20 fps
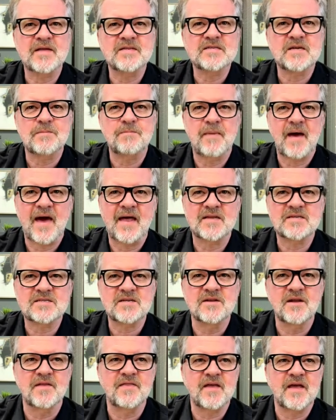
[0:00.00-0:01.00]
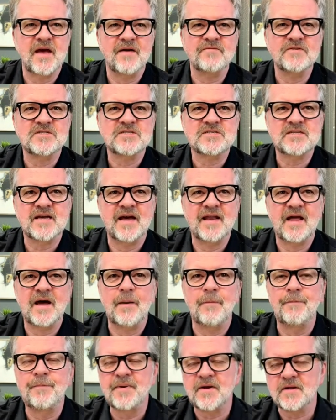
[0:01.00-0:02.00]
in Madison on the Everstead, a
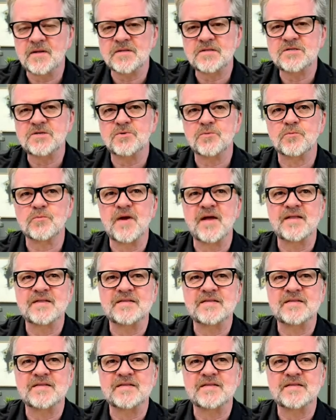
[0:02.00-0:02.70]
build-to-rent